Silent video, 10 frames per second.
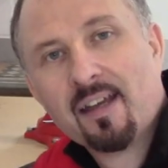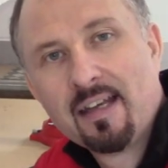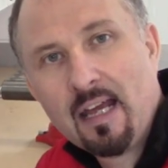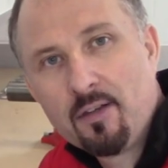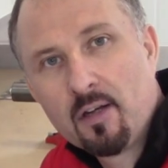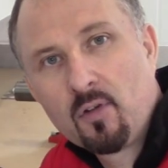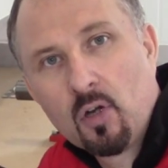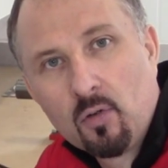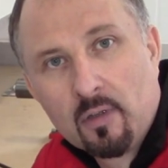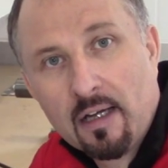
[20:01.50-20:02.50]
Now that I've got
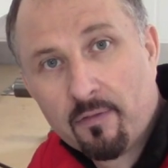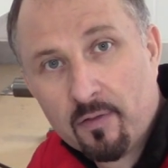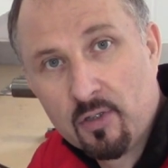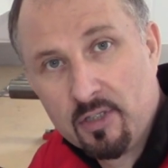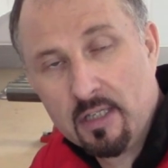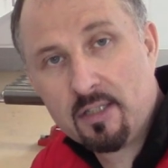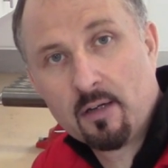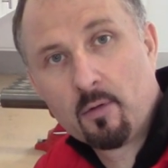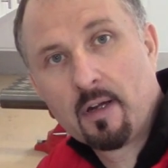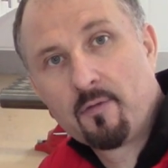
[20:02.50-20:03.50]
all that footage, I'm
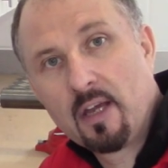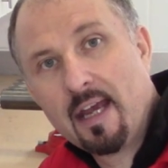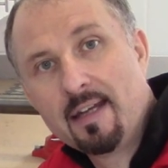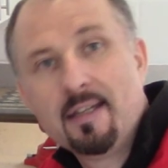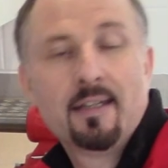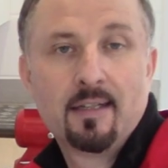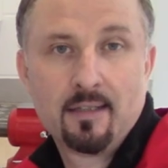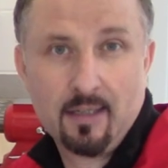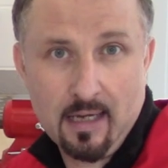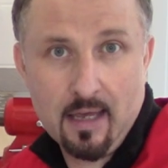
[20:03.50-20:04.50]
going to have to edit it
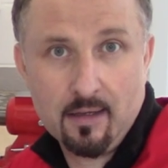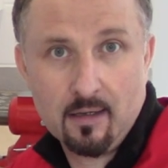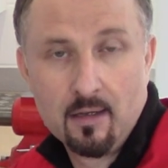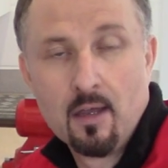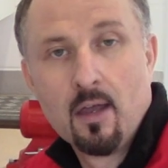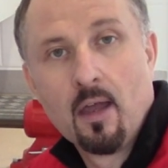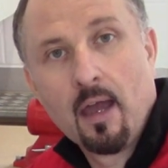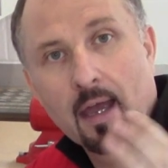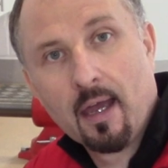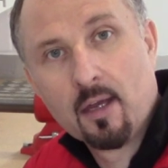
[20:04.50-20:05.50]
together
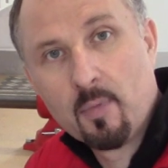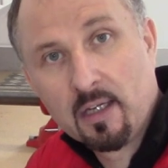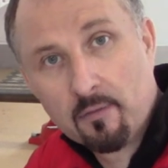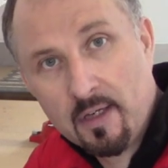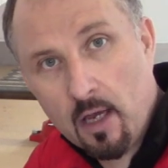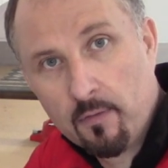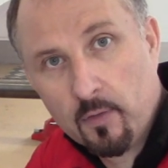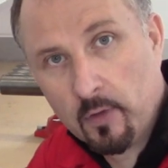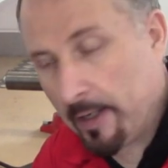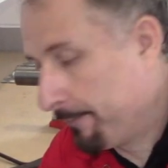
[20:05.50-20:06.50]
and make a video
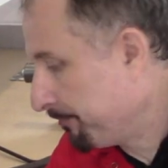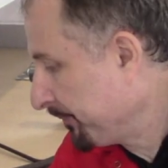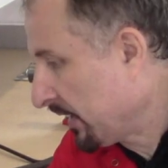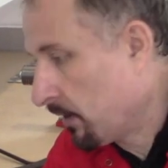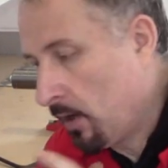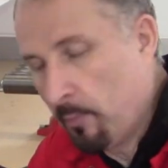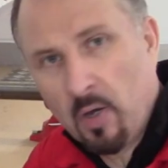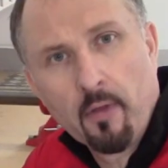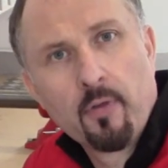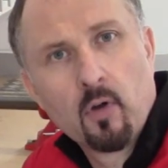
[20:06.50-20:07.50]
for you.
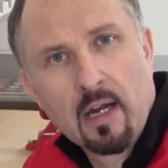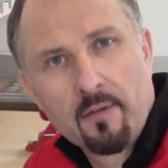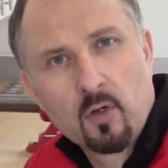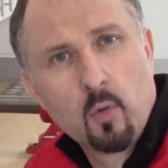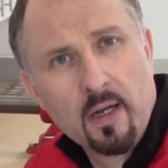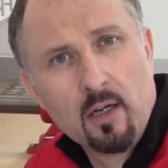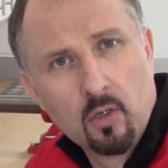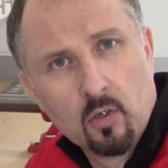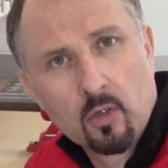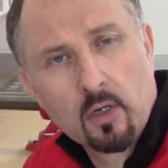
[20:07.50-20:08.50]
But I thought I'll have a quick
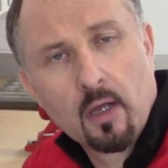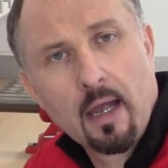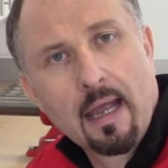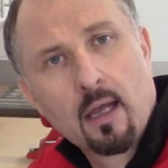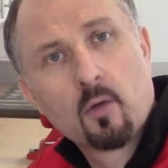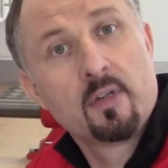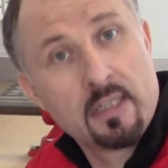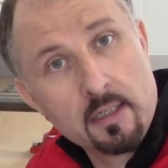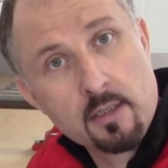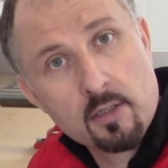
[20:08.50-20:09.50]
look at how
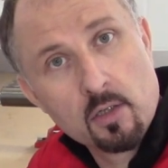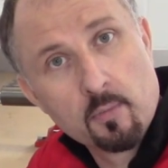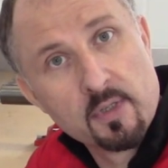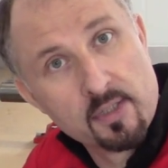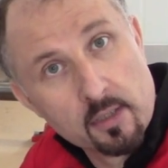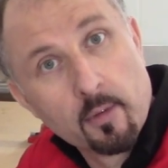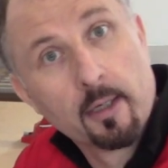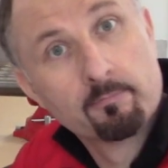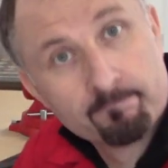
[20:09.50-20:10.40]
DTube is doing.